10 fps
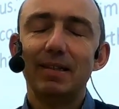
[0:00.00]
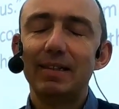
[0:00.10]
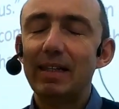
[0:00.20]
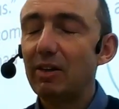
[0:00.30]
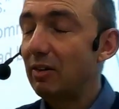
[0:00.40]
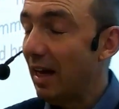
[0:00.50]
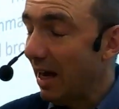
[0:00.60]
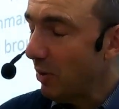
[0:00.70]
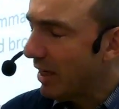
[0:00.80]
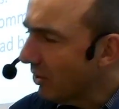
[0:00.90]
I don't know
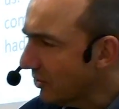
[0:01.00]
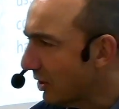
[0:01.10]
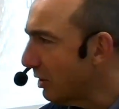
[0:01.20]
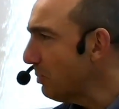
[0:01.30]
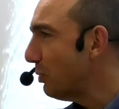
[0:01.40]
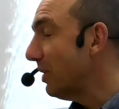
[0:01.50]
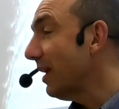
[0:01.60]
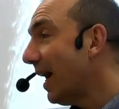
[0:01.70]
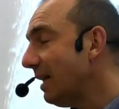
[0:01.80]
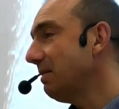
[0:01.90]
how he got to grips with
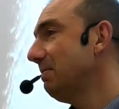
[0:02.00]
that,